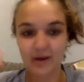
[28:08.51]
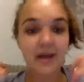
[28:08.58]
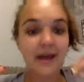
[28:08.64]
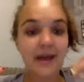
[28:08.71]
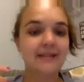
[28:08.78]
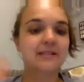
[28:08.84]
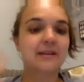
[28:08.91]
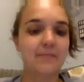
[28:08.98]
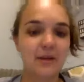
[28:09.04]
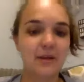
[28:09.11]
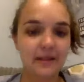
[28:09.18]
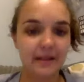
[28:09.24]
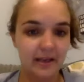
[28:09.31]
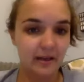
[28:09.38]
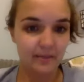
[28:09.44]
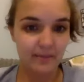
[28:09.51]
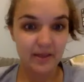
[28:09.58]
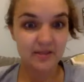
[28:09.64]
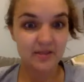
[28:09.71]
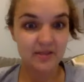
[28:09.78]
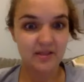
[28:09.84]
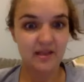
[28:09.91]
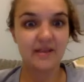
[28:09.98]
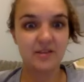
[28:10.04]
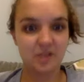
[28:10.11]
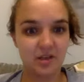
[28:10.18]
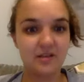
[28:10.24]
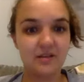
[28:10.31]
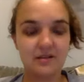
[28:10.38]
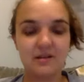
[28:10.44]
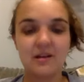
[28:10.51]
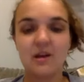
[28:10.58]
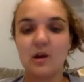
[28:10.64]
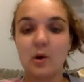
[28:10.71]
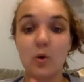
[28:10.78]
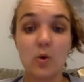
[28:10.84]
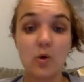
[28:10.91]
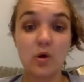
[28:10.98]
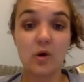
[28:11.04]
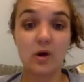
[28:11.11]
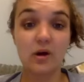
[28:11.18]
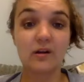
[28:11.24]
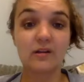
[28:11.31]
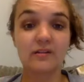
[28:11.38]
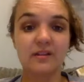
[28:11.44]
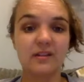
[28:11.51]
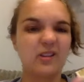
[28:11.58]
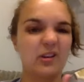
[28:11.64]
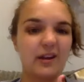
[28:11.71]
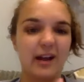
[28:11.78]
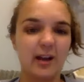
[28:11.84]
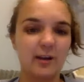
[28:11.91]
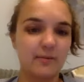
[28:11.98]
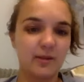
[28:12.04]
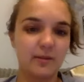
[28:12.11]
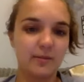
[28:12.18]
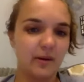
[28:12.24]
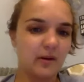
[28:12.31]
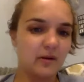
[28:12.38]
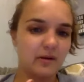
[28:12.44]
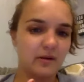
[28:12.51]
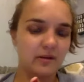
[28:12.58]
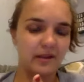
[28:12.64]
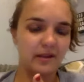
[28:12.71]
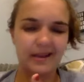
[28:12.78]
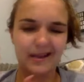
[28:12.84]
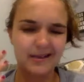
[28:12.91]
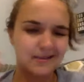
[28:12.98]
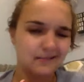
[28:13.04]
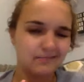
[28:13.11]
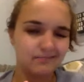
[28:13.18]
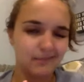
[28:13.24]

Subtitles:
Ends up being like a bitch session, or your accountability partner isn't,